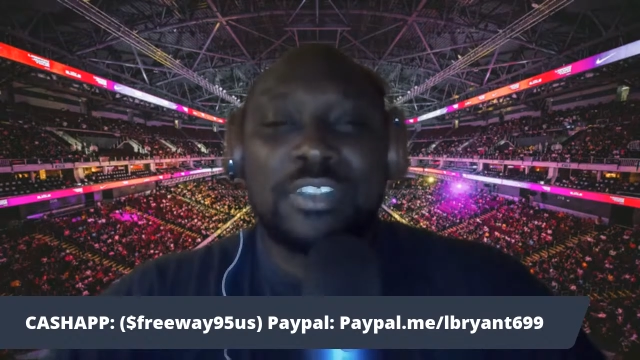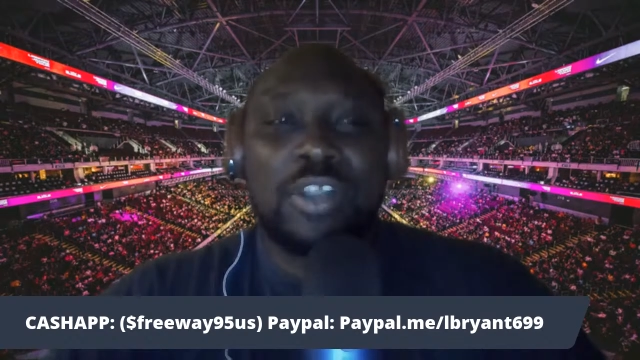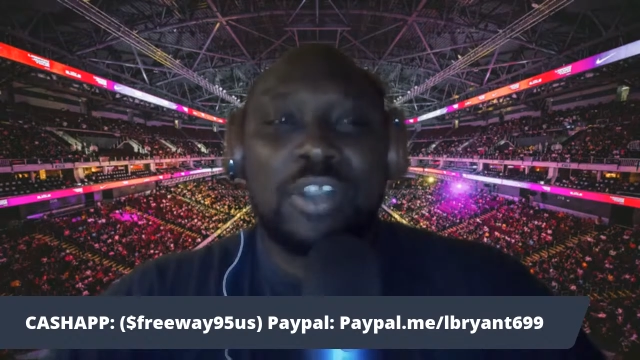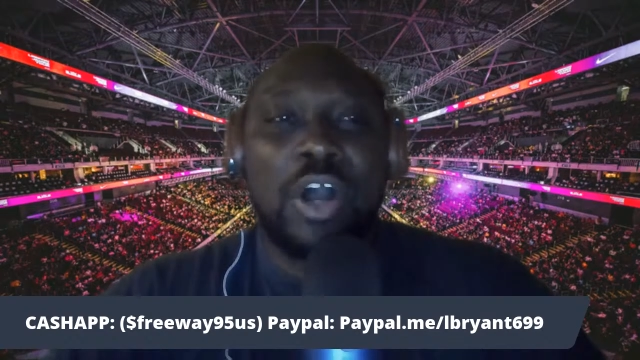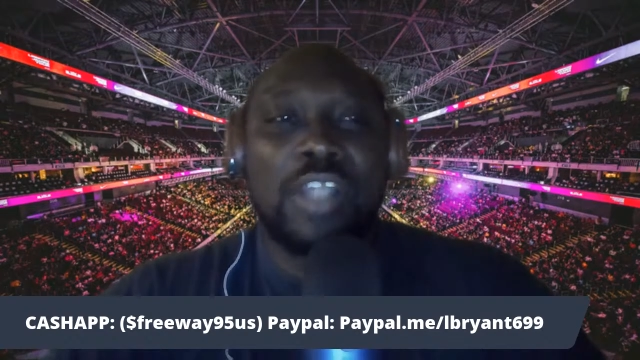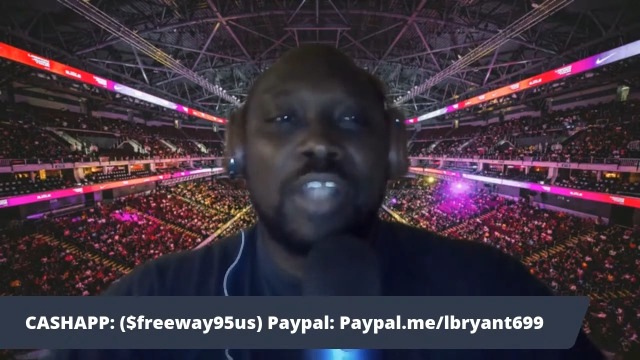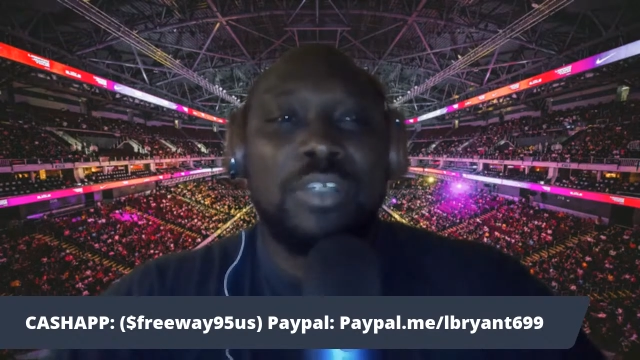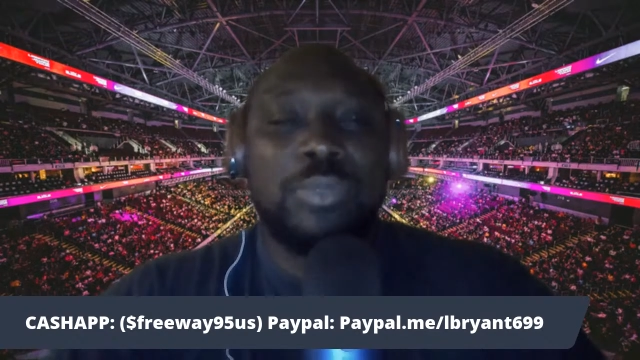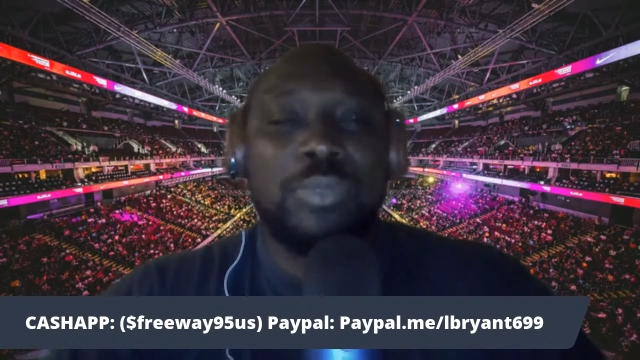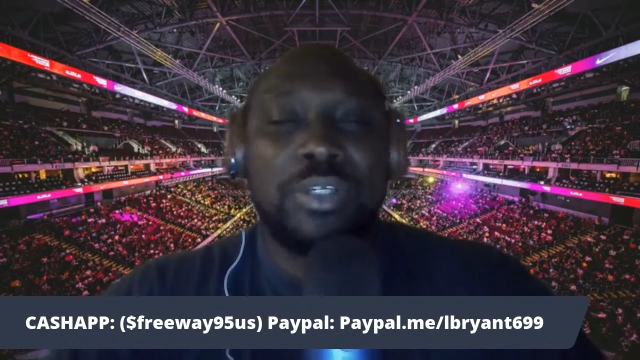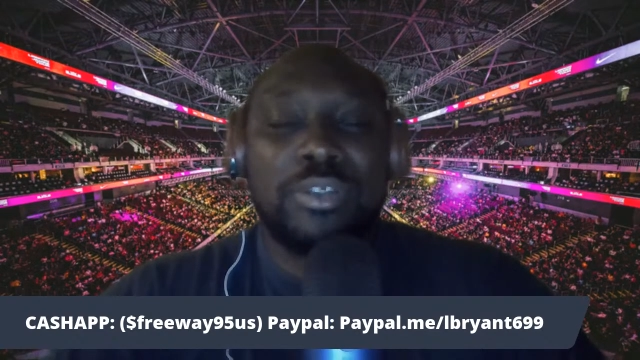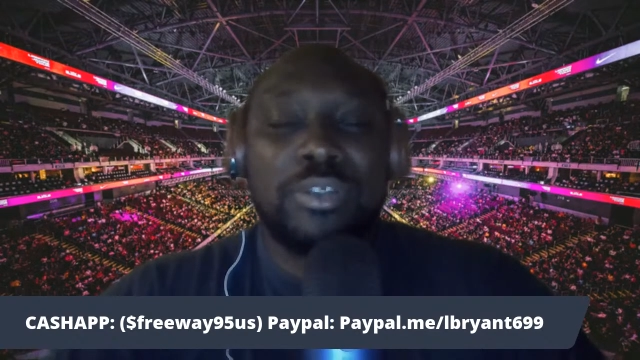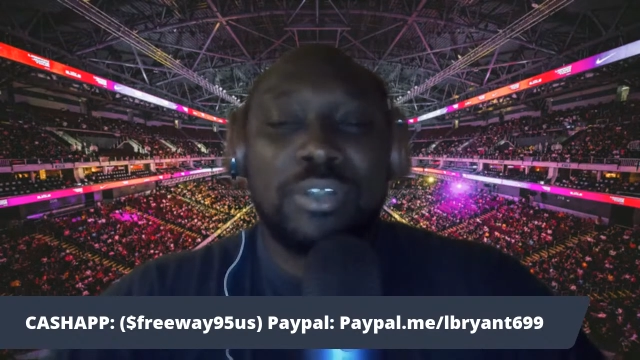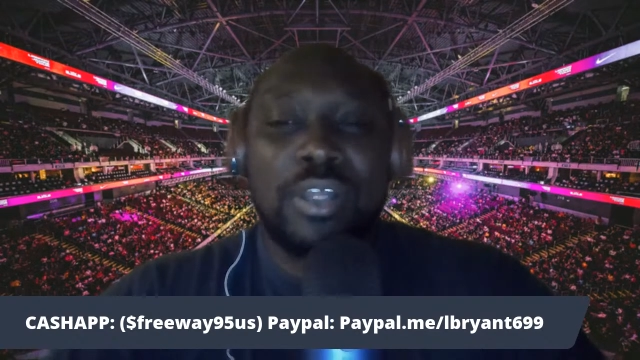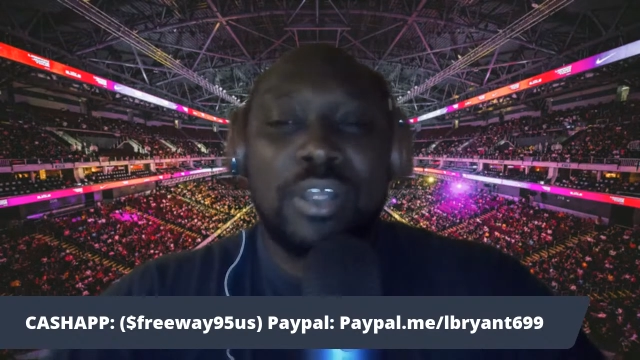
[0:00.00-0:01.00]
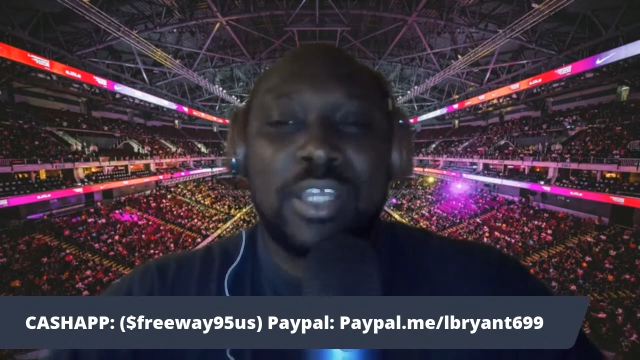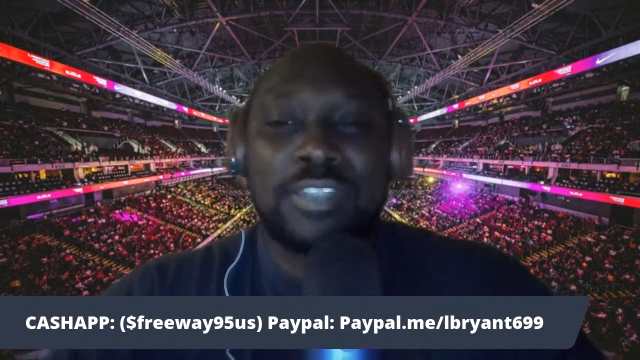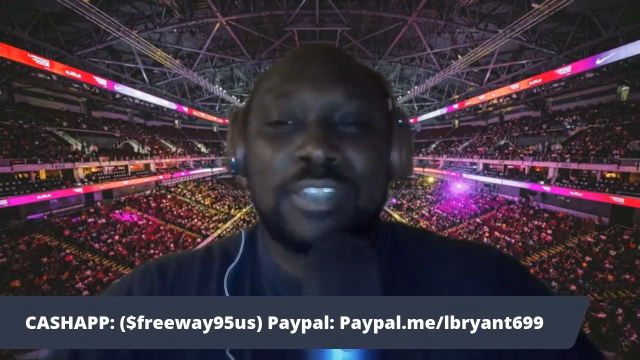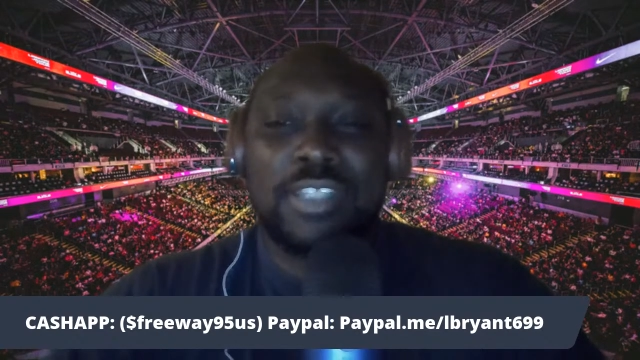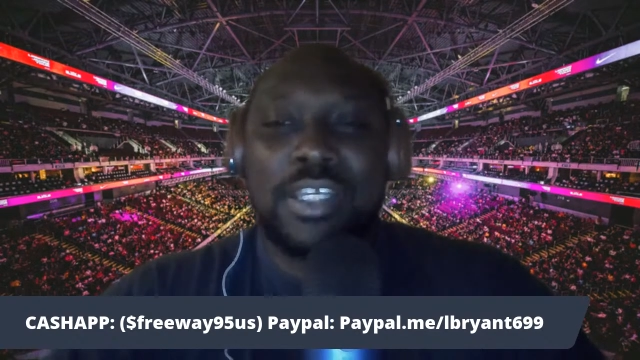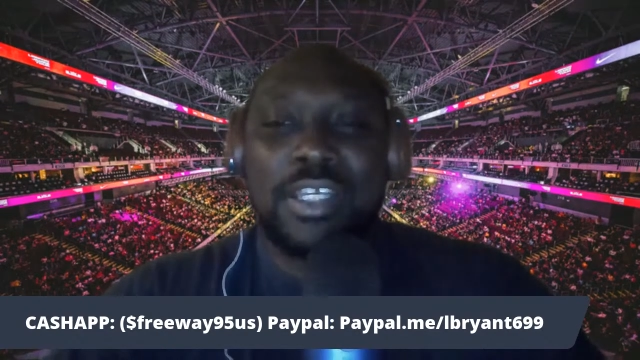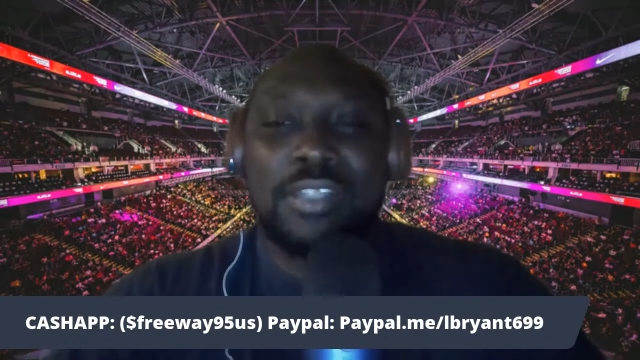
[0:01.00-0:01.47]
in Hollywood and all
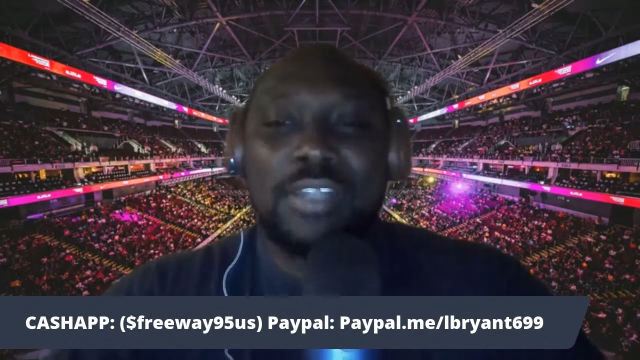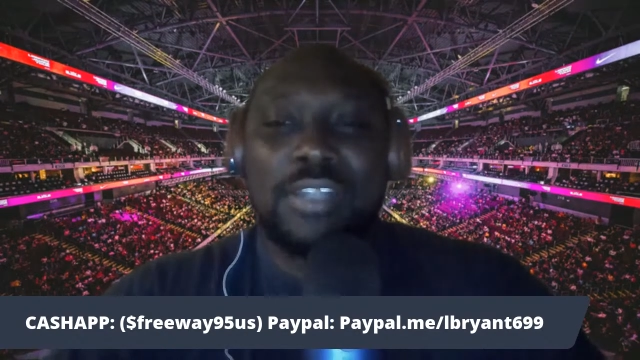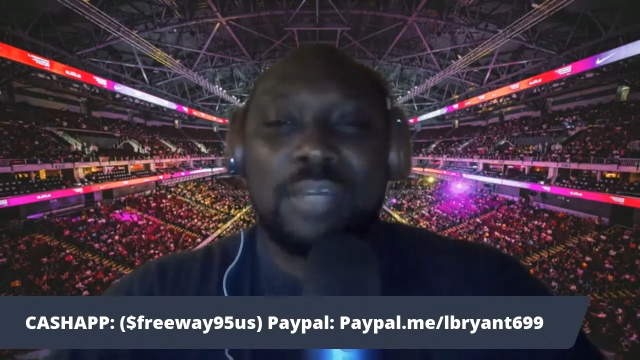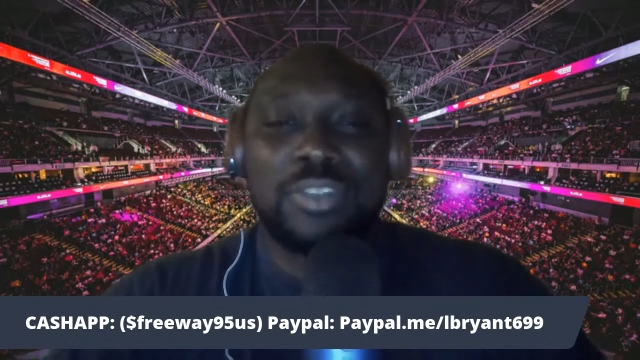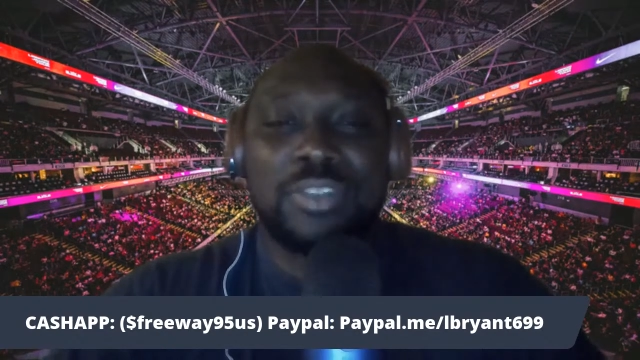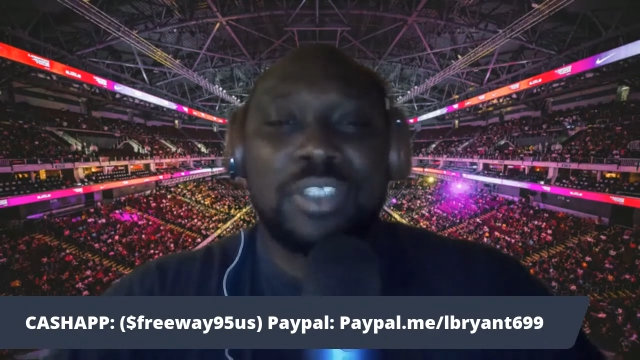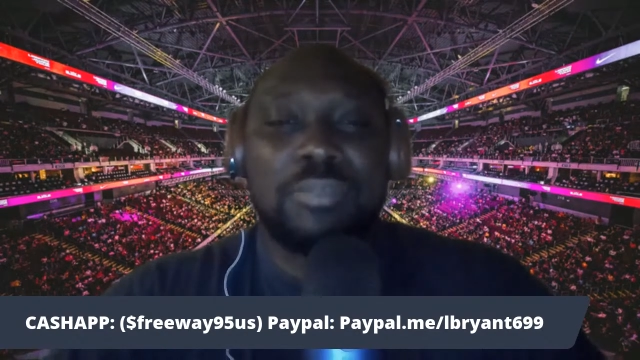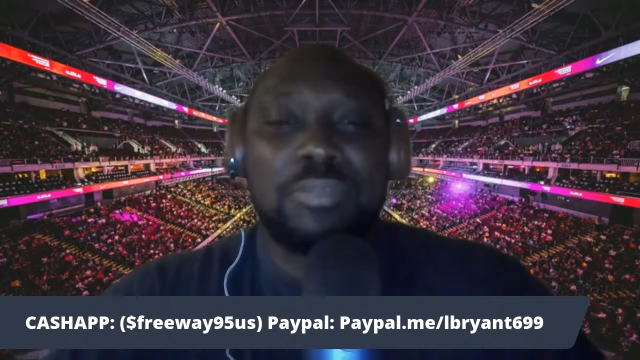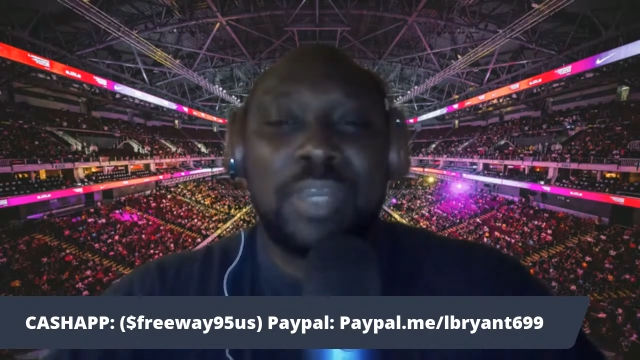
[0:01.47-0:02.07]
that saying dumb shit,